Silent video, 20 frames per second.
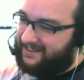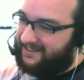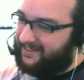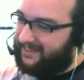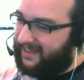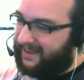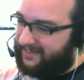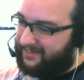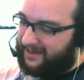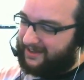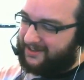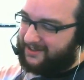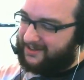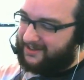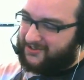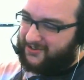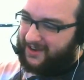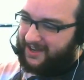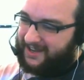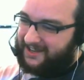like that
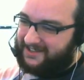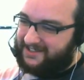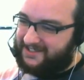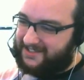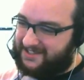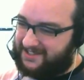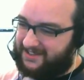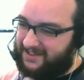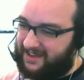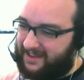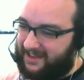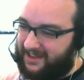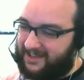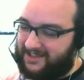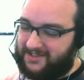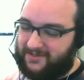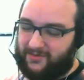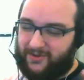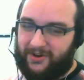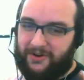trick is
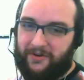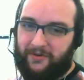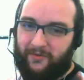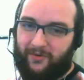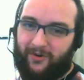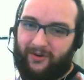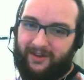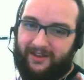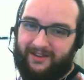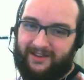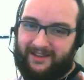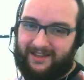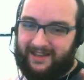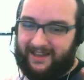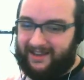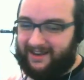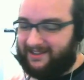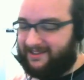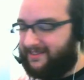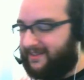really
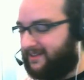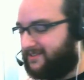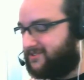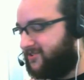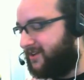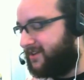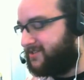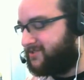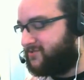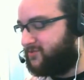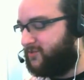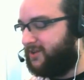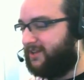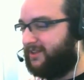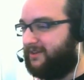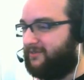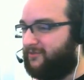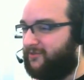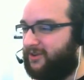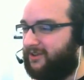that trick is
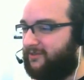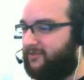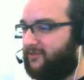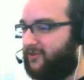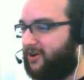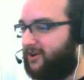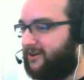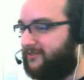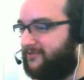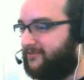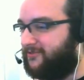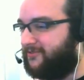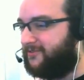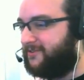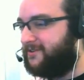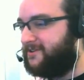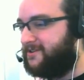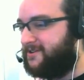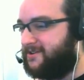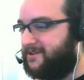really rough.
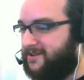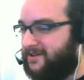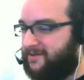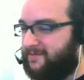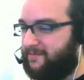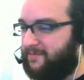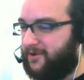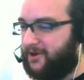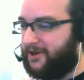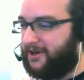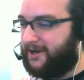But